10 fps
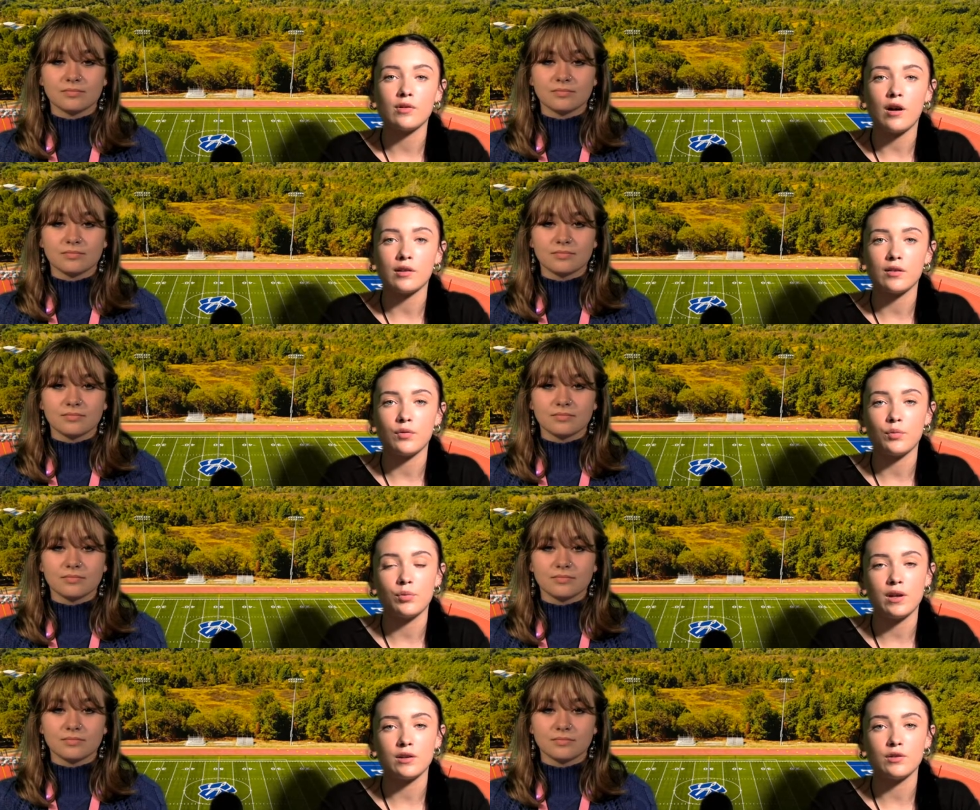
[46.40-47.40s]
Speaker 1: if you plan to
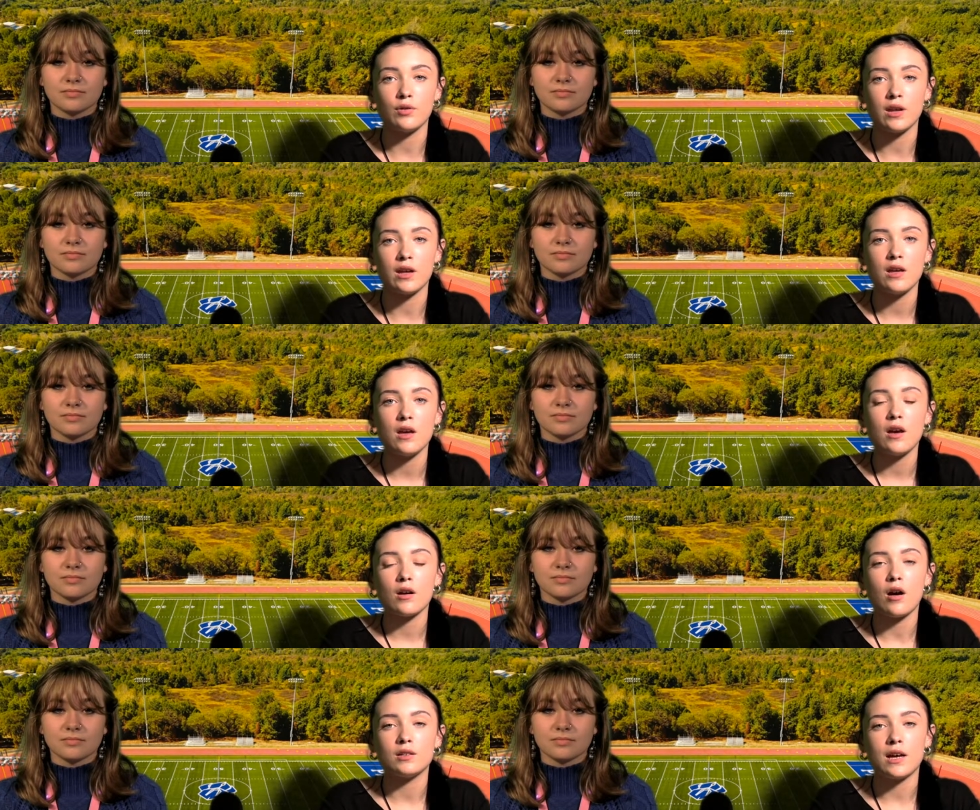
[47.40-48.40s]
donate.
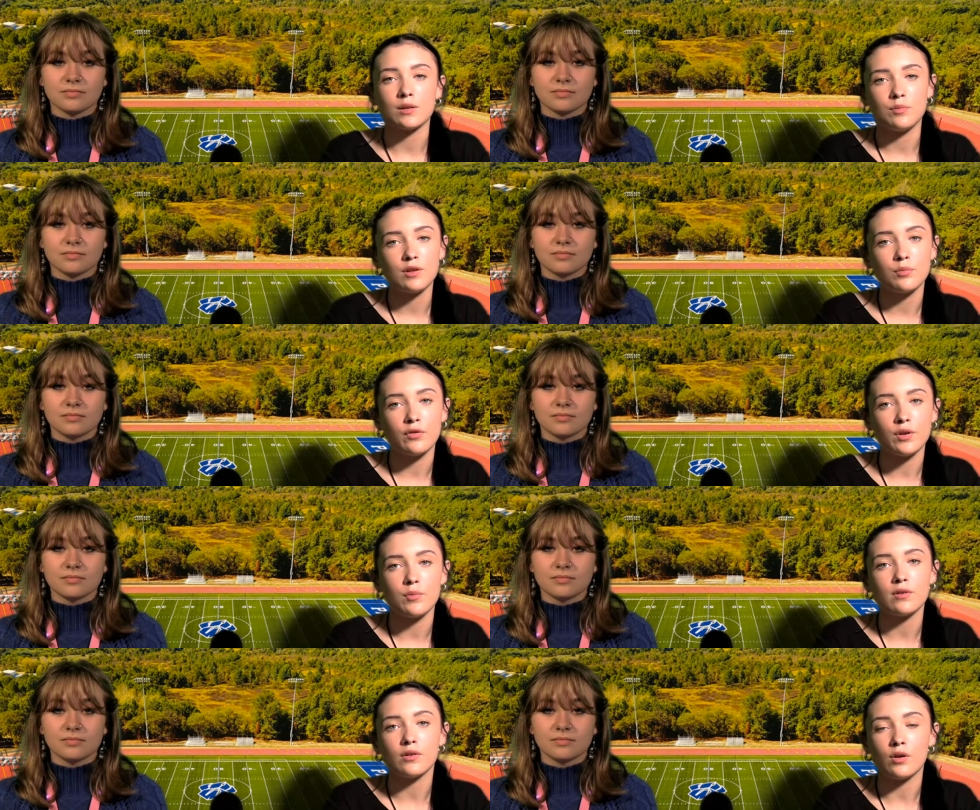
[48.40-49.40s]
Contact Miss Murphy, Miss
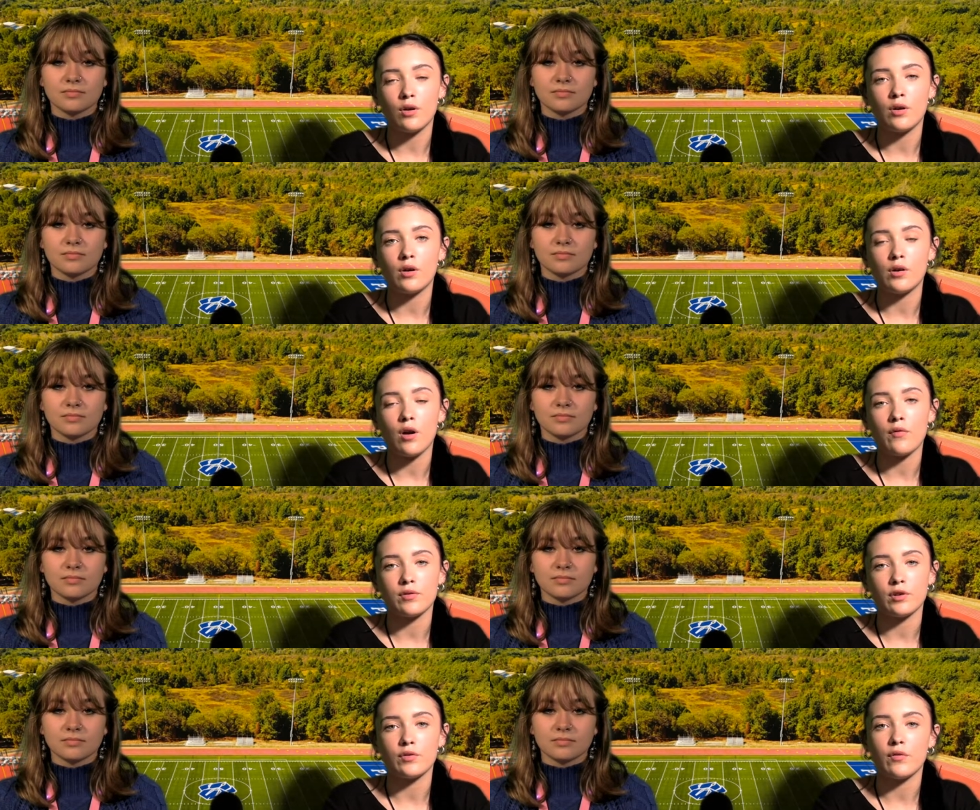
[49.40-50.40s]
Earl, or an officer if
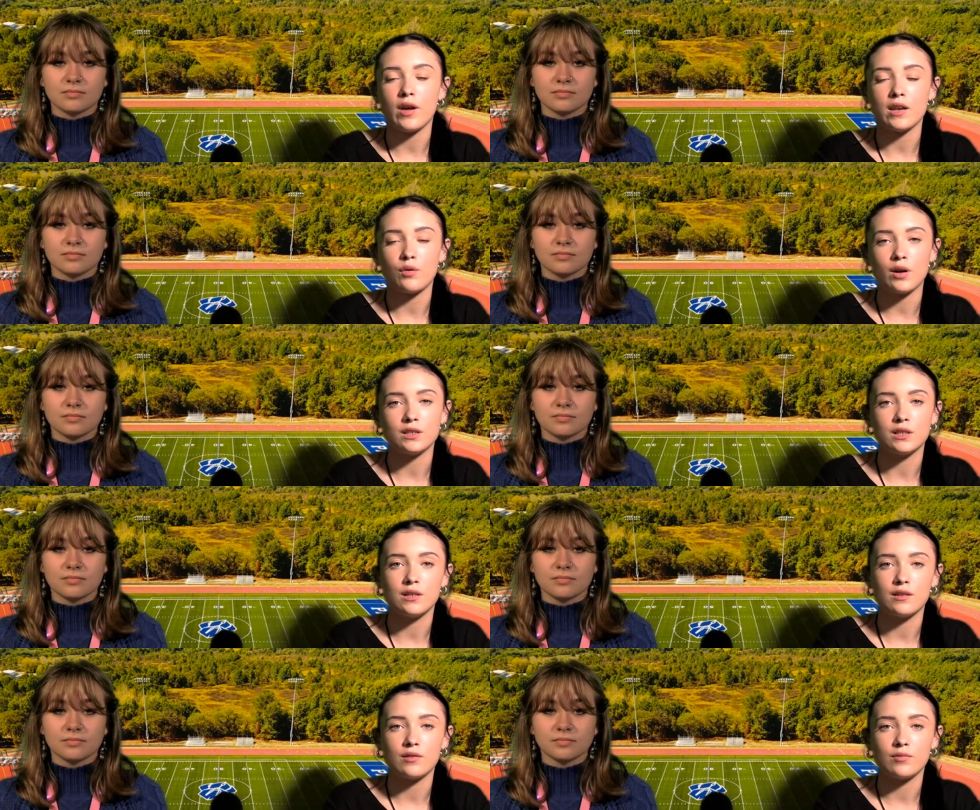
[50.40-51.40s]
you have any
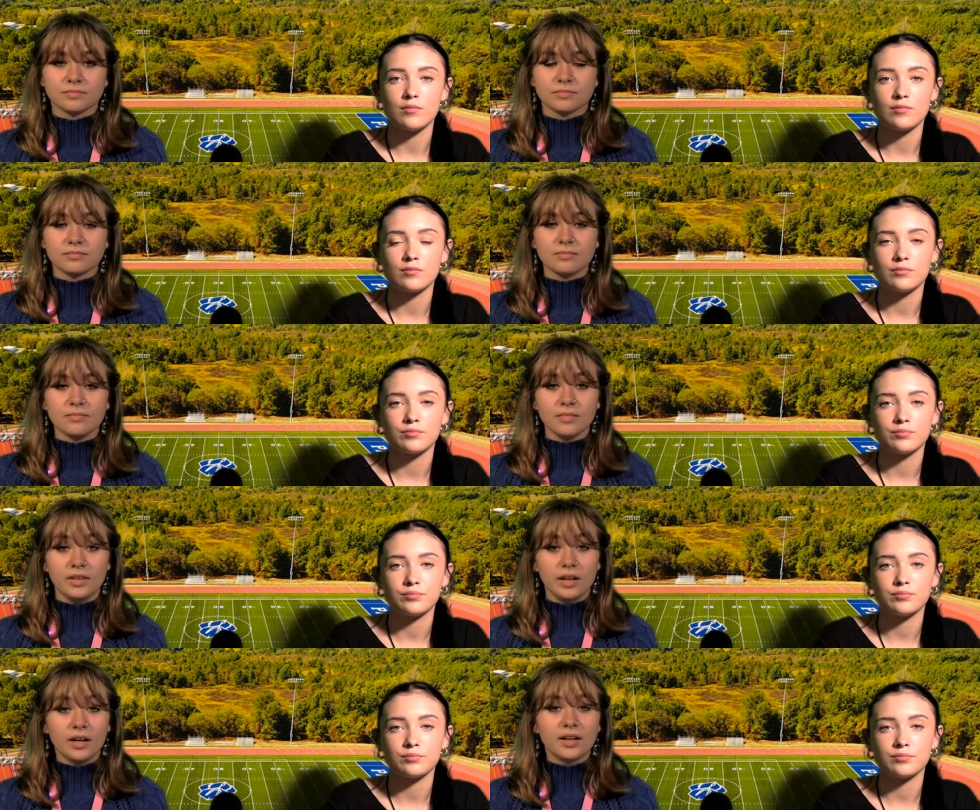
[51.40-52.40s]
questions.
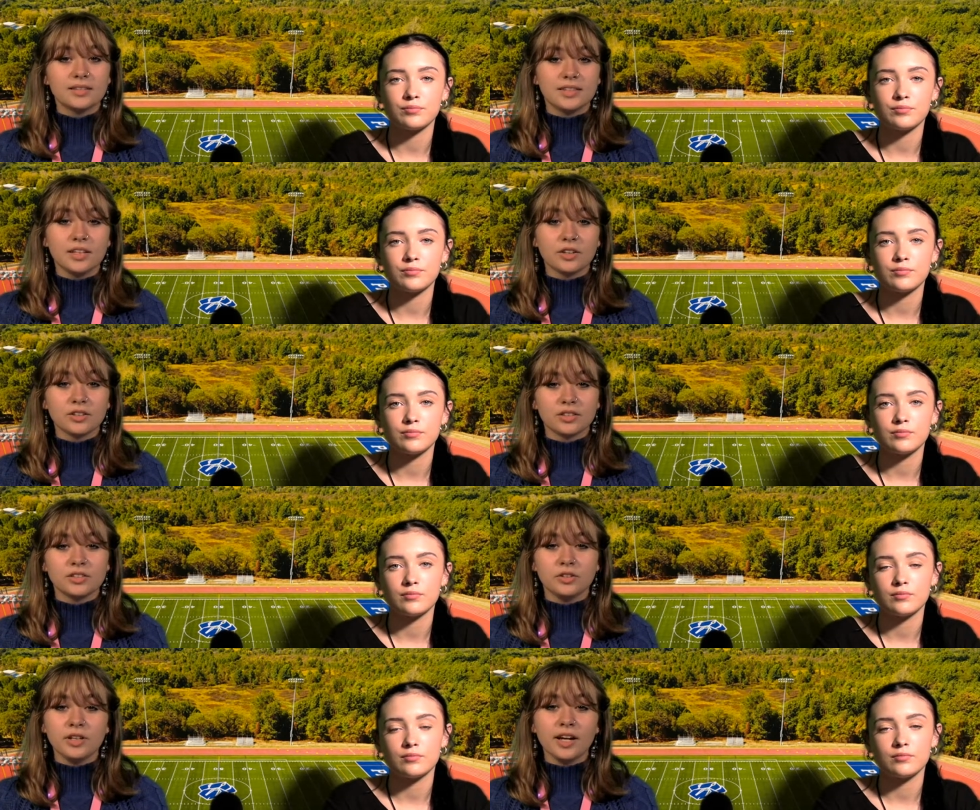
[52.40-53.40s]
Speaker 2: Seniors, do you
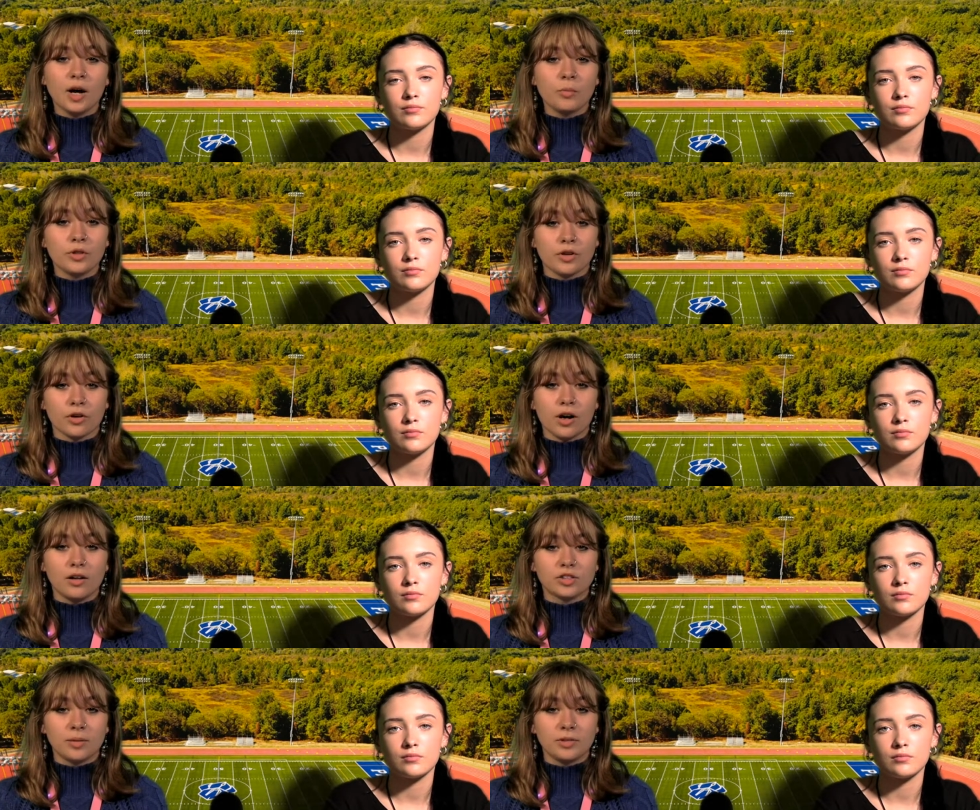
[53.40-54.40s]
need help with your college
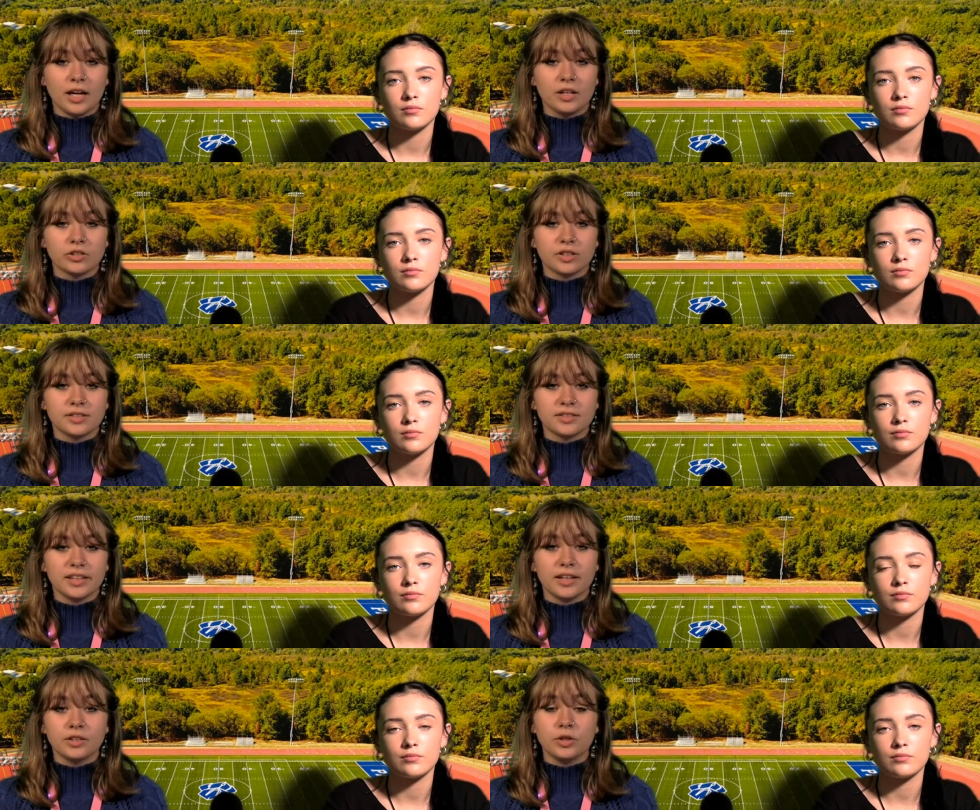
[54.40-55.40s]
applications?
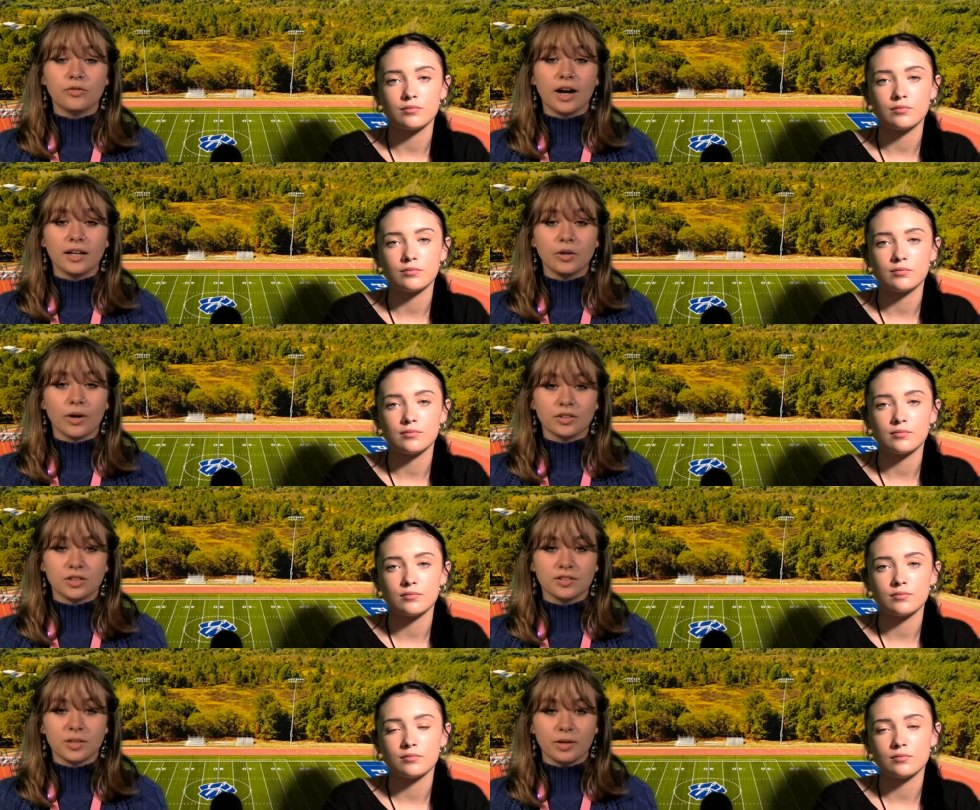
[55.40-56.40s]
Do you have any questions
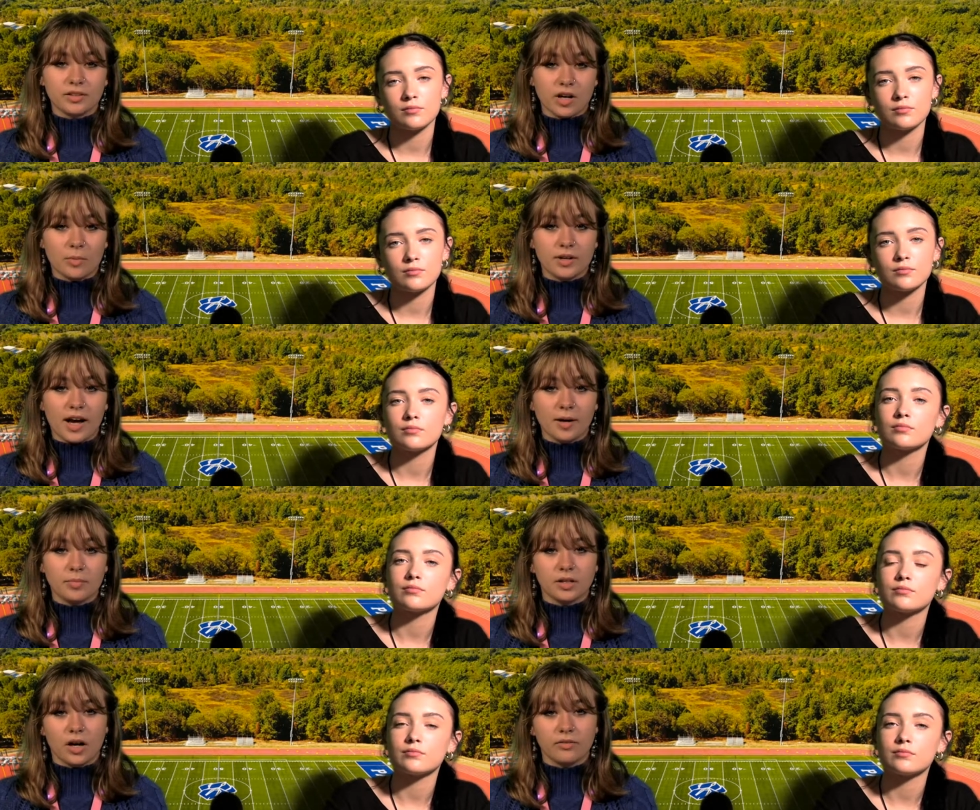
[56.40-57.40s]
about the Common App,
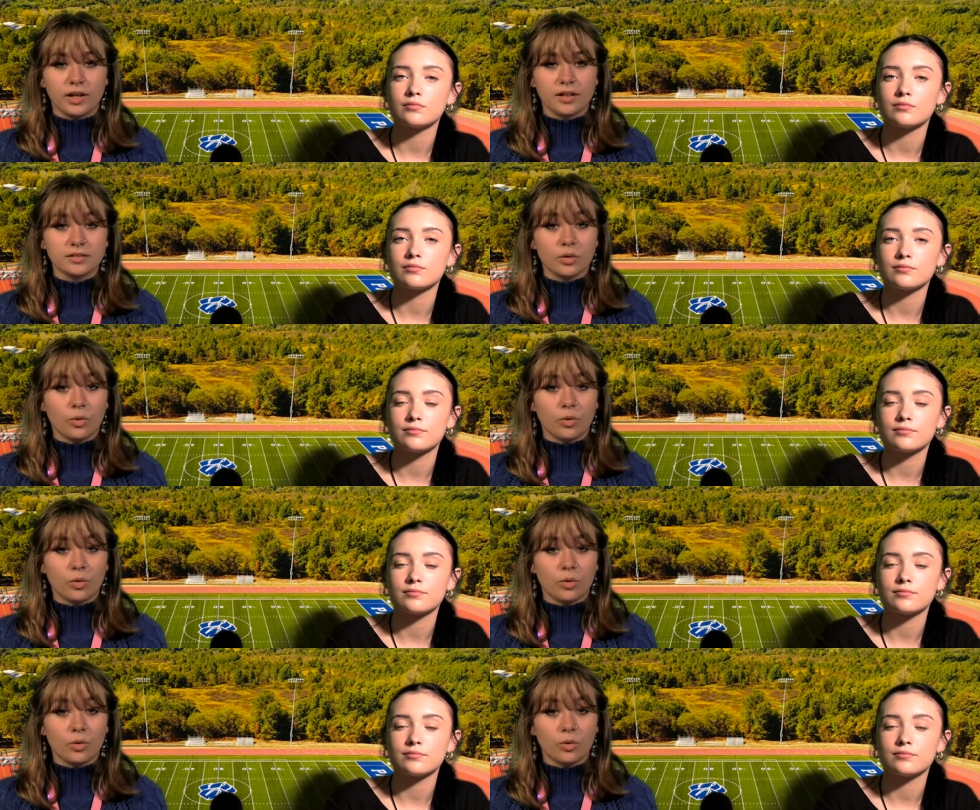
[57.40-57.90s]
Naviance, or